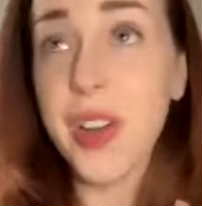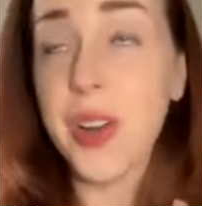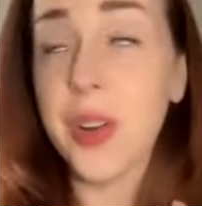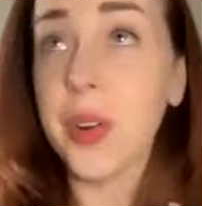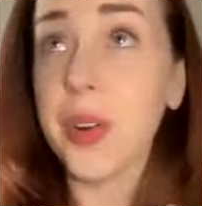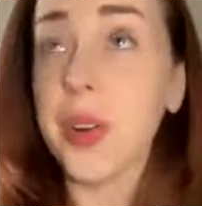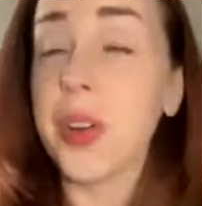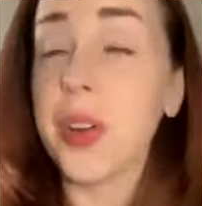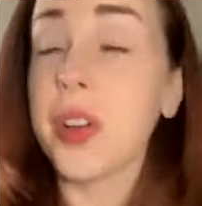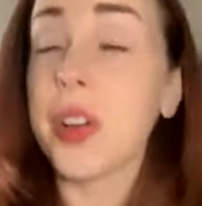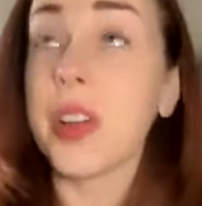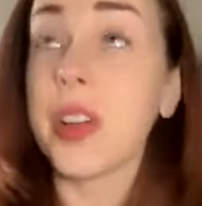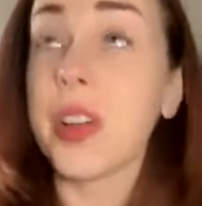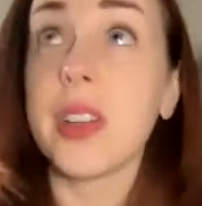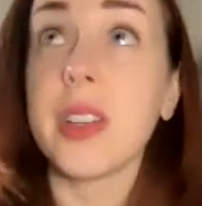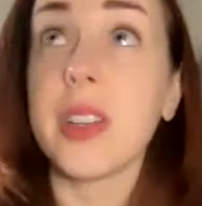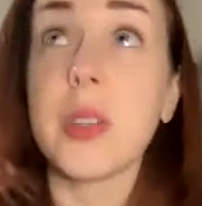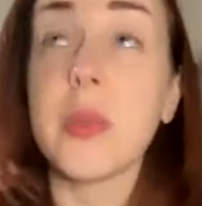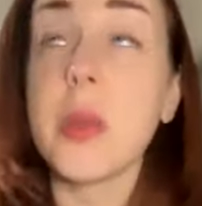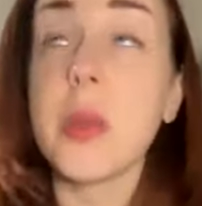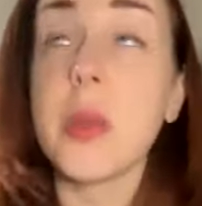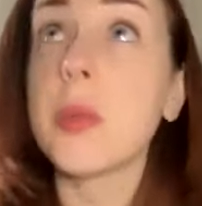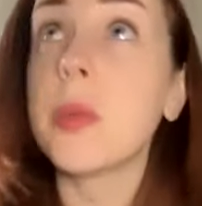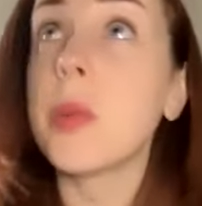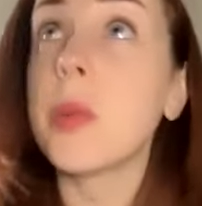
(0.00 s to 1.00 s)
Or
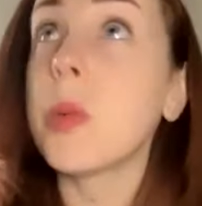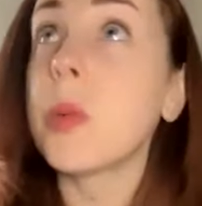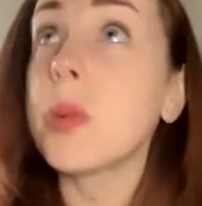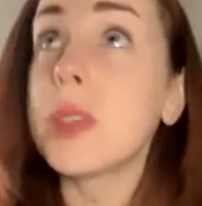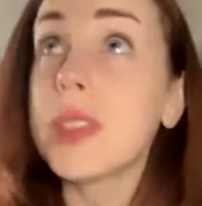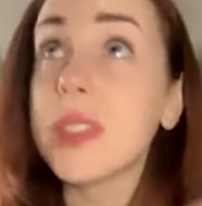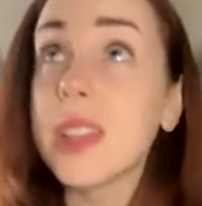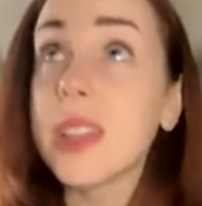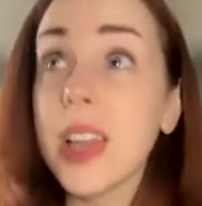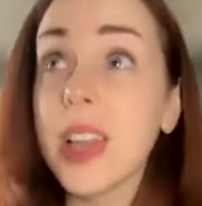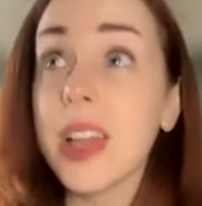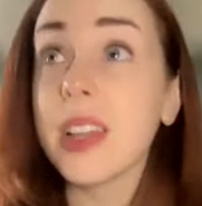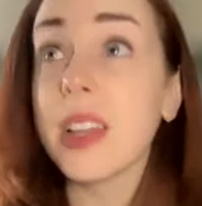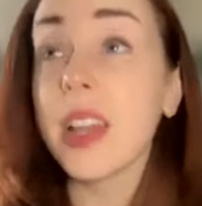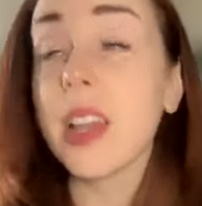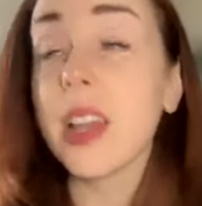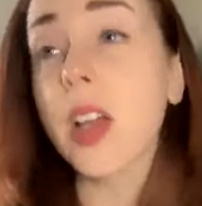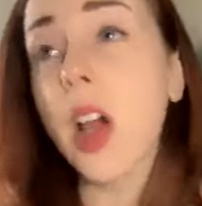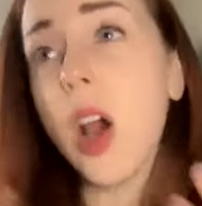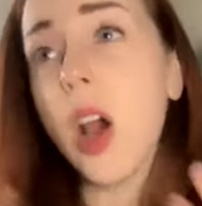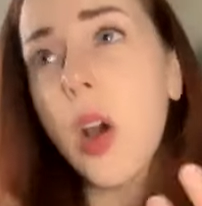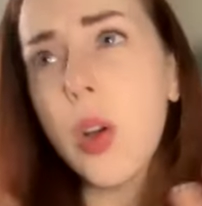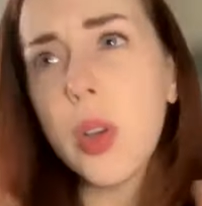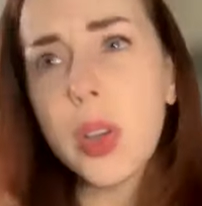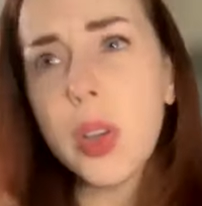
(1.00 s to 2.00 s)
people would say like,
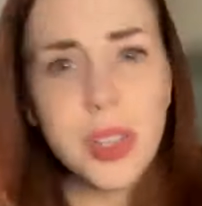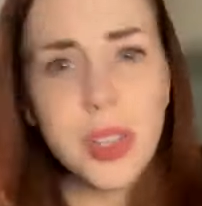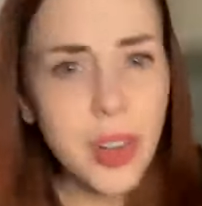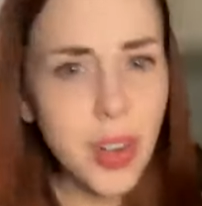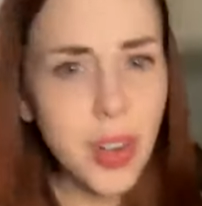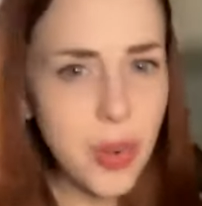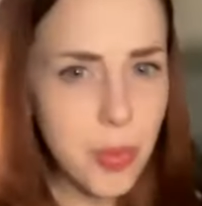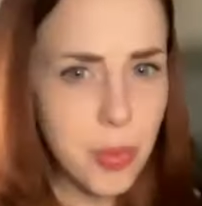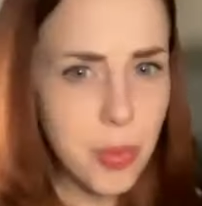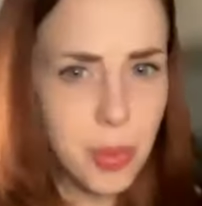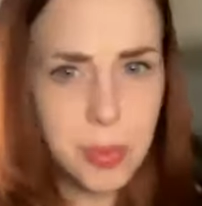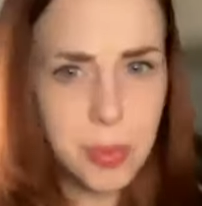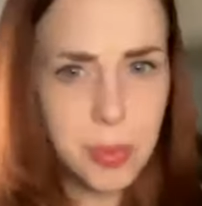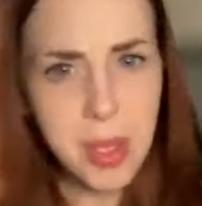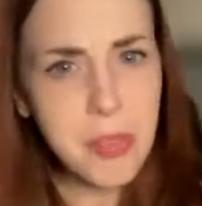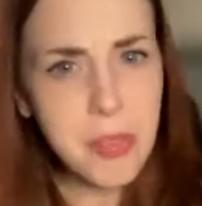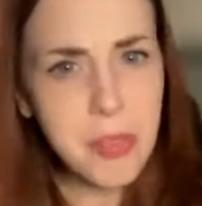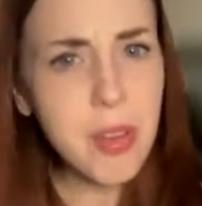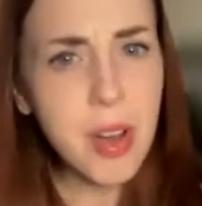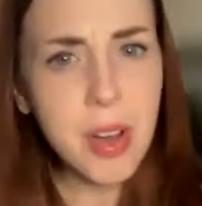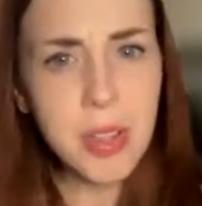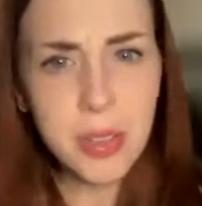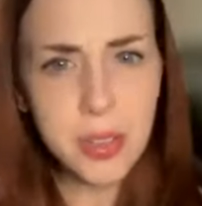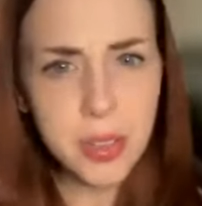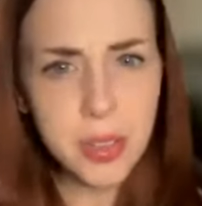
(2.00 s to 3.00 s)
oh, when my
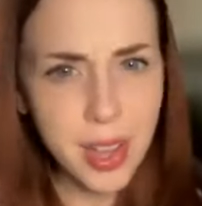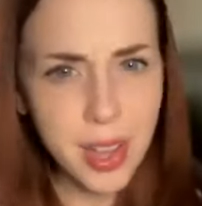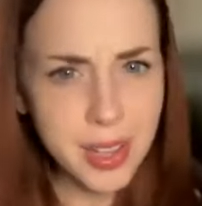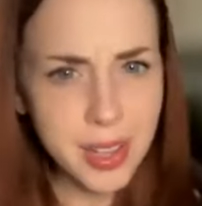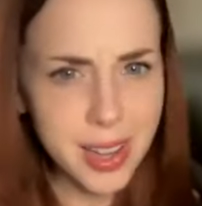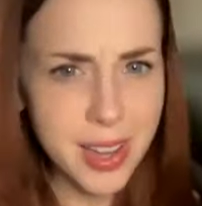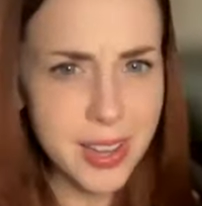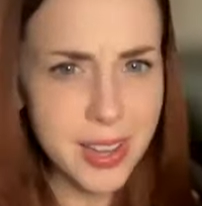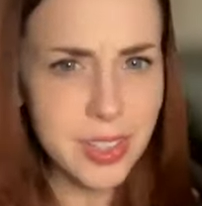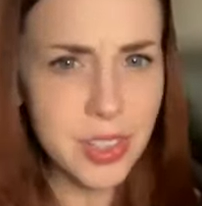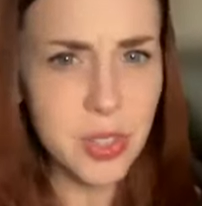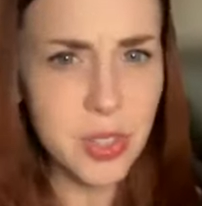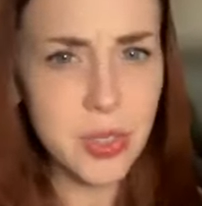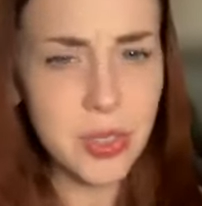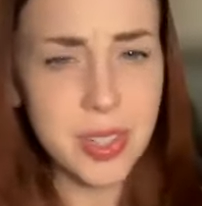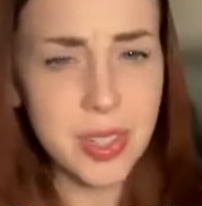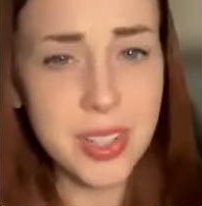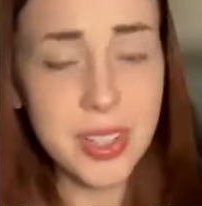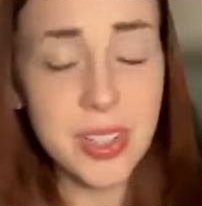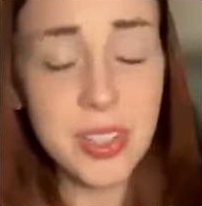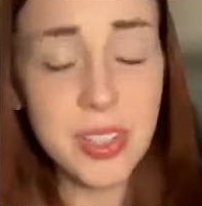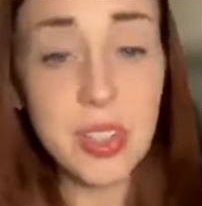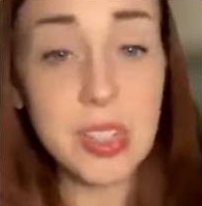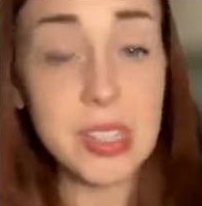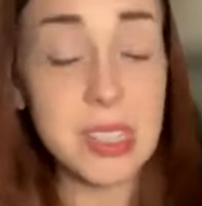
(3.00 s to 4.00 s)
father got cancer, then
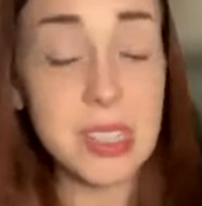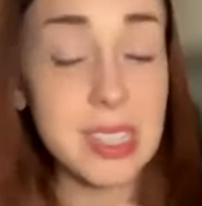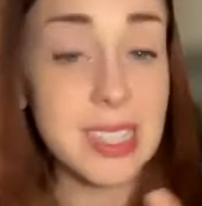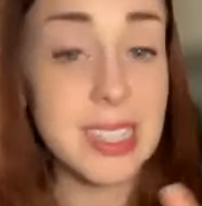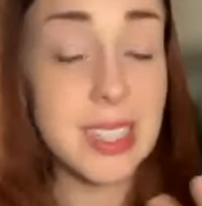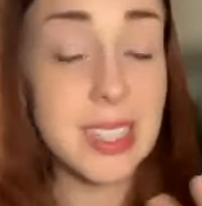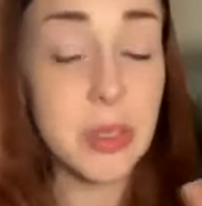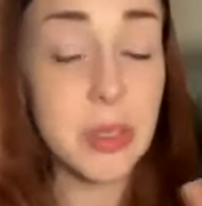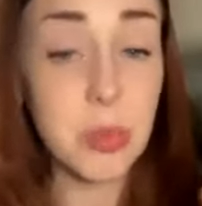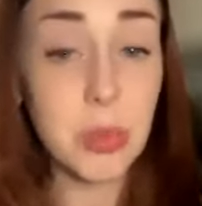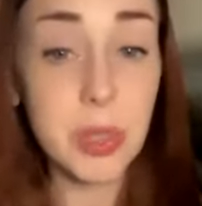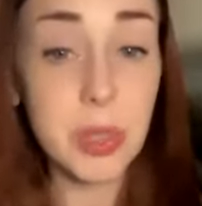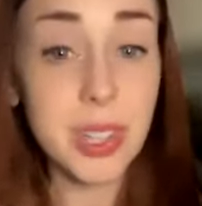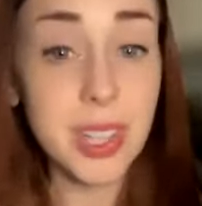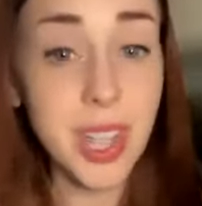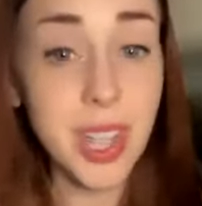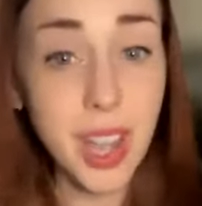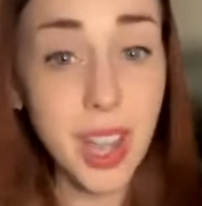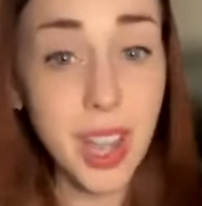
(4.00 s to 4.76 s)
he started eating really